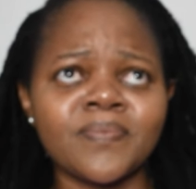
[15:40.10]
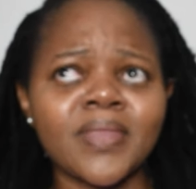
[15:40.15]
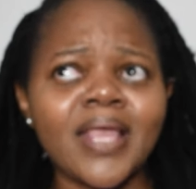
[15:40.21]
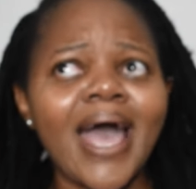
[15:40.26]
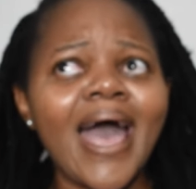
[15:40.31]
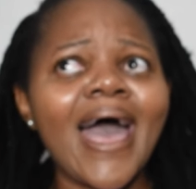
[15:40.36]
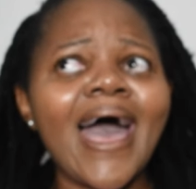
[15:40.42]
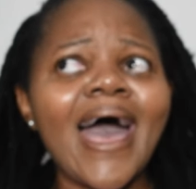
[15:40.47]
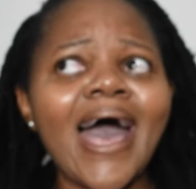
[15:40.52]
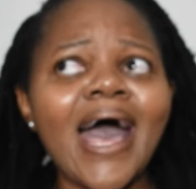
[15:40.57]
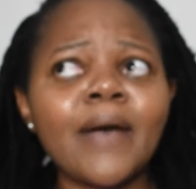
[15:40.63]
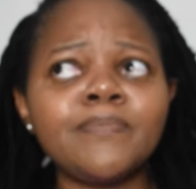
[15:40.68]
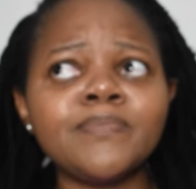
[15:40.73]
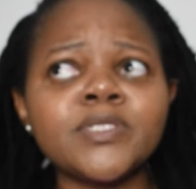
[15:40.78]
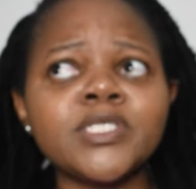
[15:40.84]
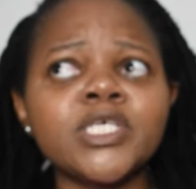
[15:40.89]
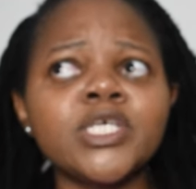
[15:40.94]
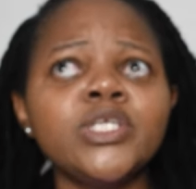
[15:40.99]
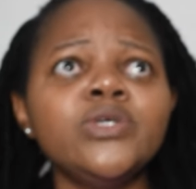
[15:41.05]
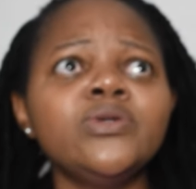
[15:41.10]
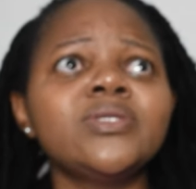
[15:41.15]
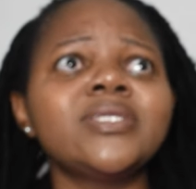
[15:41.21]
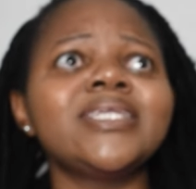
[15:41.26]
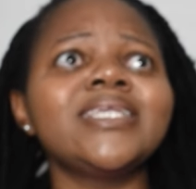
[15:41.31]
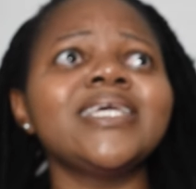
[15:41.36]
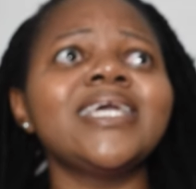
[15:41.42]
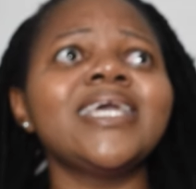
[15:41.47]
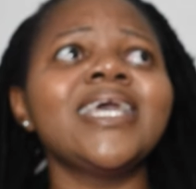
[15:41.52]
I
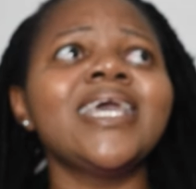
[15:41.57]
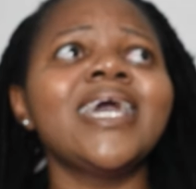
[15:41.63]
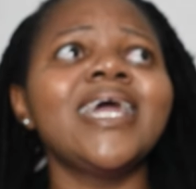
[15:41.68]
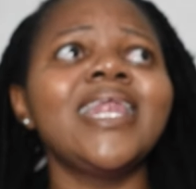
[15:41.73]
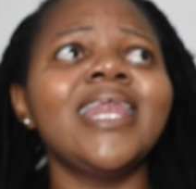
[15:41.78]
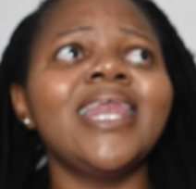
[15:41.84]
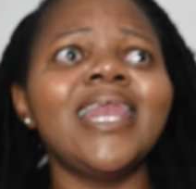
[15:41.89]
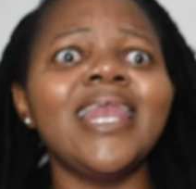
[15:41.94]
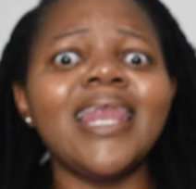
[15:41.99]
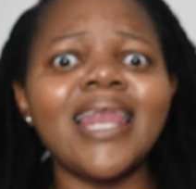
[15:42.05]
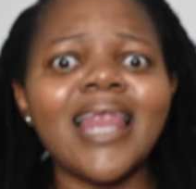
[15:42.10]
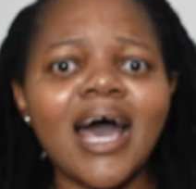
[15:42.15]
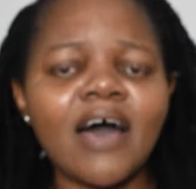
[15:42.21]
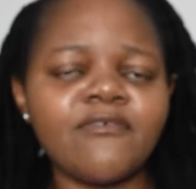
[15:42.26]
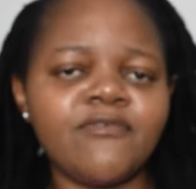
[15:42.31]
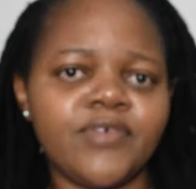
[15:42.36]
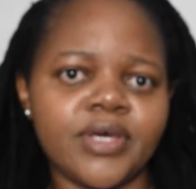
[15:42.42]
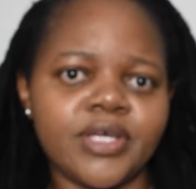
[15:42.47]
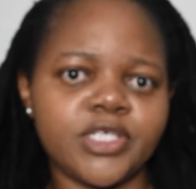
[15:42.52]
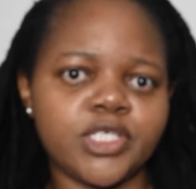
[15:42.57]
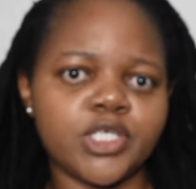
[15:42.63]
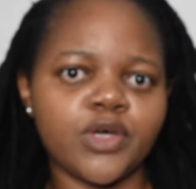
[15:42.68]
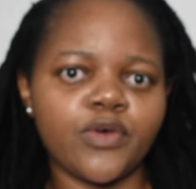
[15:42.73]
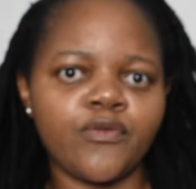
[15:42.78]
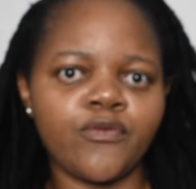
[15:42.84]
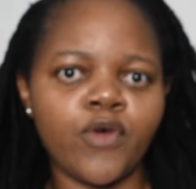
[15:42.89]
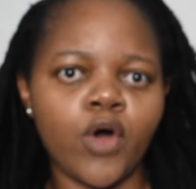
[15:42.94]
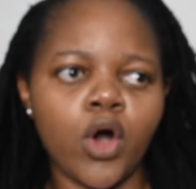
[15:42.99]
absolutely love it
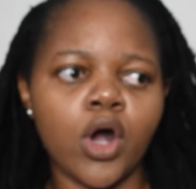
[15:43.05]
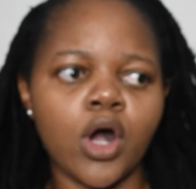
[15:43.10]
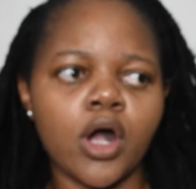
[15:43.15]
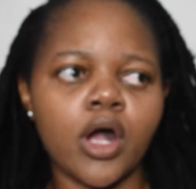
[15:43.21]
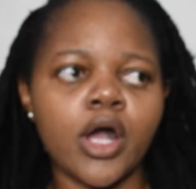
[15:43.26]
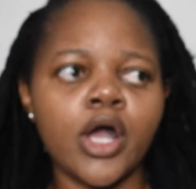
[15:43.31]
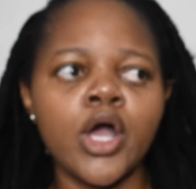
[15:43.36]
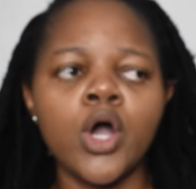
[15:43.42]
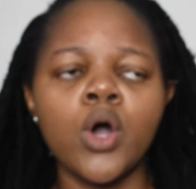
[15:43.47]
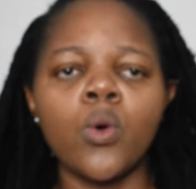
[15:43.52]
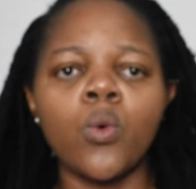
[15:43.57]
for her.